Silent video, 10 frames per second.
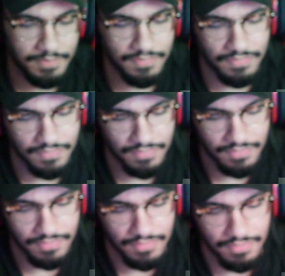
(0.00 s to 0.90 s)

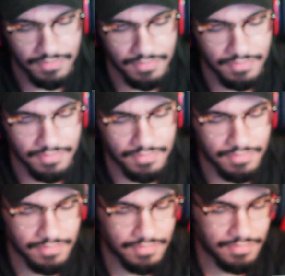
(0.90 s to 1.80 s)

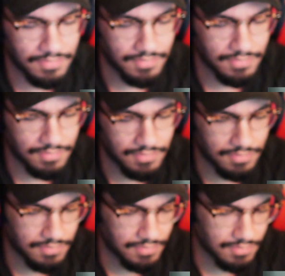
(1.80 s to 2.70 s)

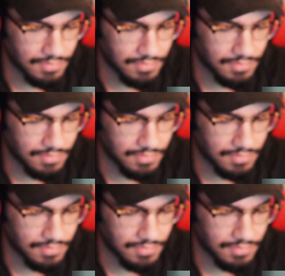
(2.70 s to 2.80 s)
No one is speaking in this clip.